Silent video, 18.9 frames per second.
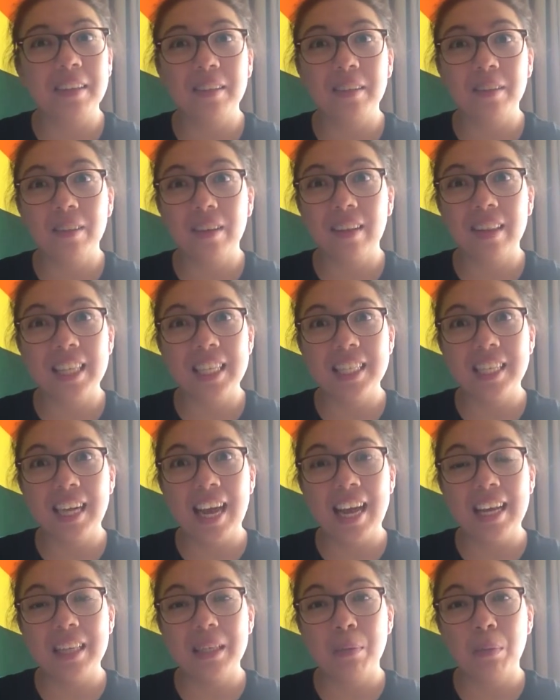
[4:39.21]
Look at the
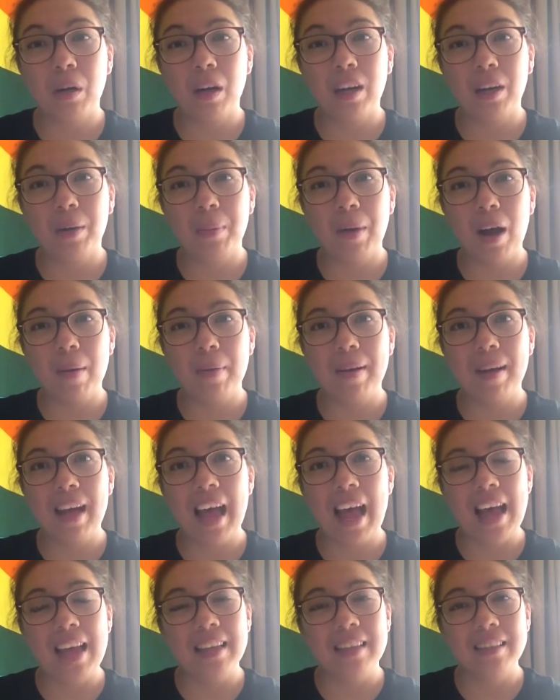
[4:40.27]
States. Barack Obama
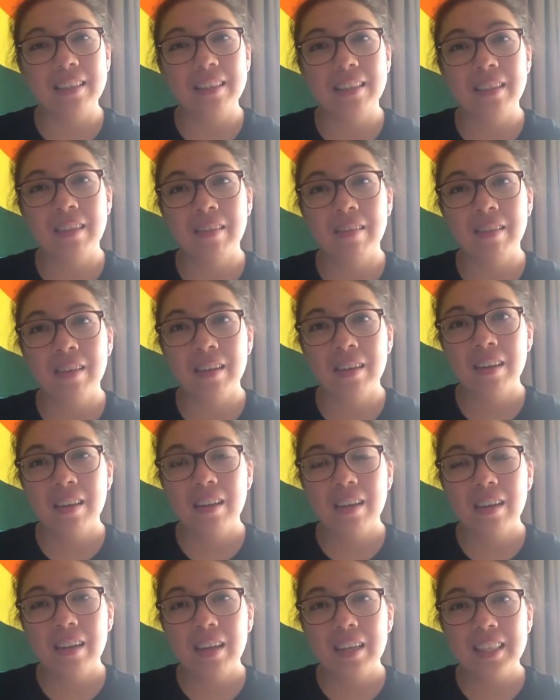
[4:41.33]
has
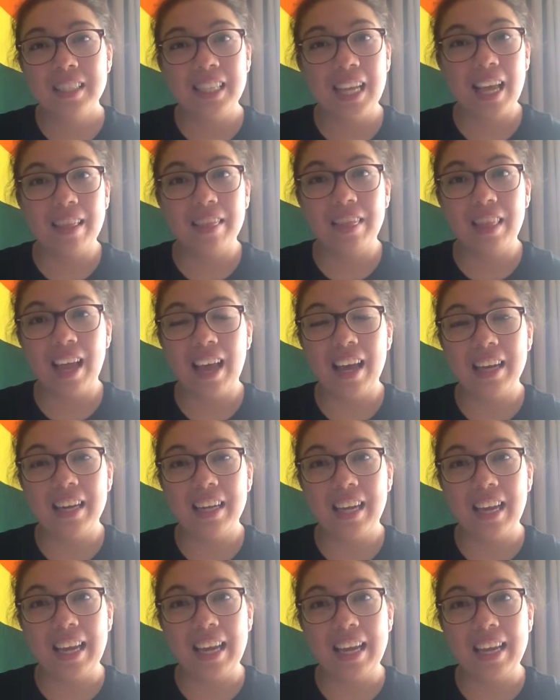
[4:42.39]
said that
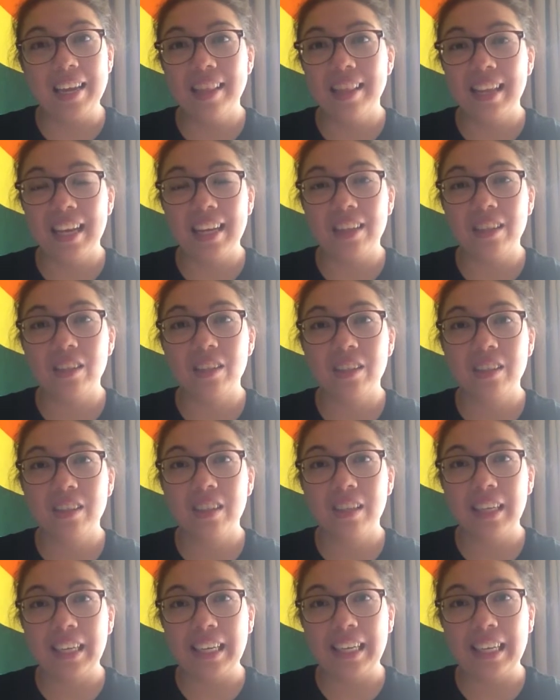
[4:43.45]
he thinks
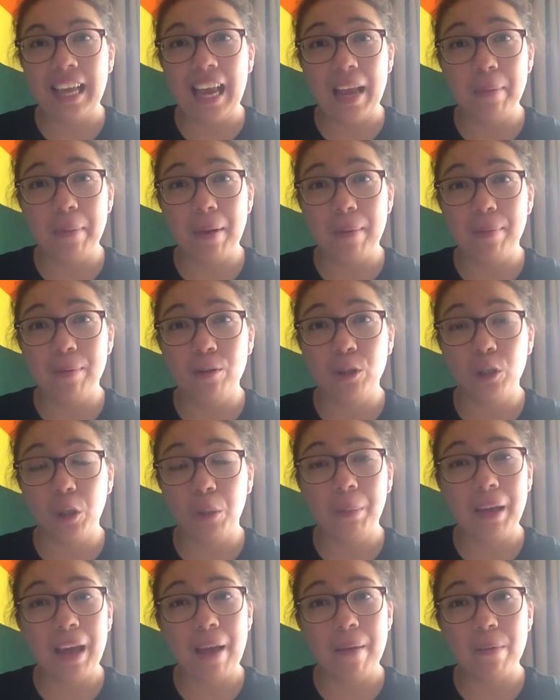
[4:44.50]
gay people
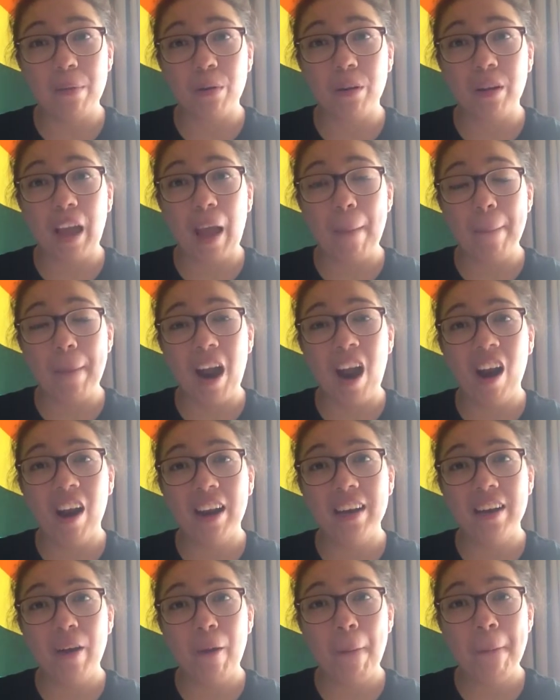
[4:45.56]
should be able to get
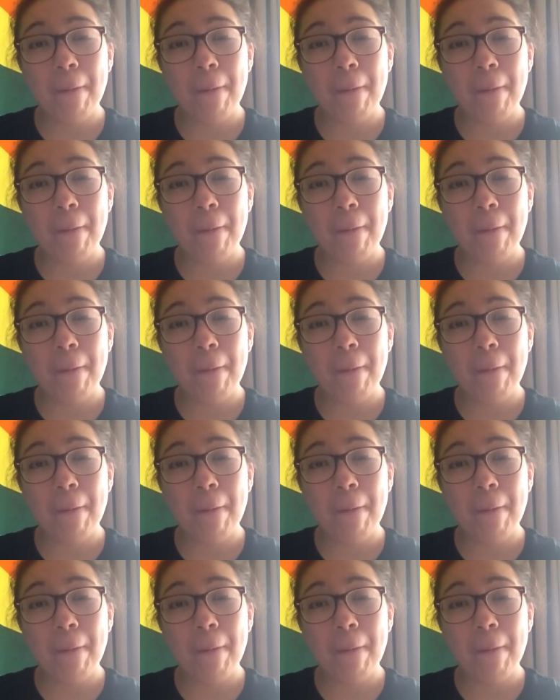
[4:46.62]
married.